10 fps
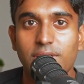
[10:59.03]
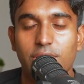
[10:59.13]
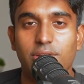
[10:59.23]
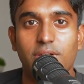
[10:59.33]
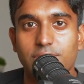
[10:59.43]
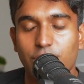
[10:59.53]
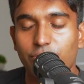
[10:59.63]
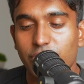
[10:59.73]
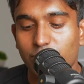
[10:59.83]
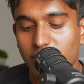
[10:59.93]
You don't have to go
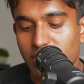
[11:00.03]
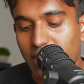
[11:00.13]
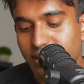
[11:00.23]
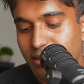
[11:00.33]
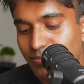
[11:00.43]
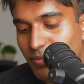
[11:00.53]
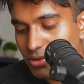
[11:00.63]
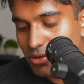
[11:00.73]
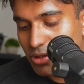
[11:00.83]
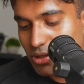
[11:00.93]
for the one that I did.
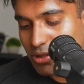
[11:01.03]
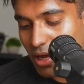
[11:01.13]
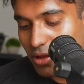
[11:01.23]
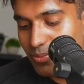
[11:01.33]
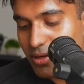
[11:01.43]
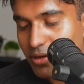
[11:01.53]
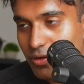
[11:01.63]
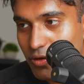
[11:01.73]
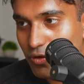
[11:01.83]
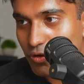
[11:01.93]
Salomon
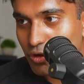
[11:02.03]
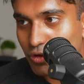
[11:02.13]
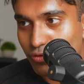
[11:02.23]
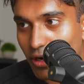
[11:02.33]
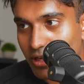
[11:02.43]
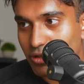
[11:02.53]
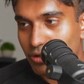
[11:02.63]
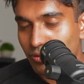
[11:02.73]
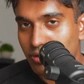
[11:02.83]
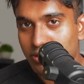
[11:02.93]
running
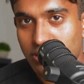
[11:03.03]
shoes.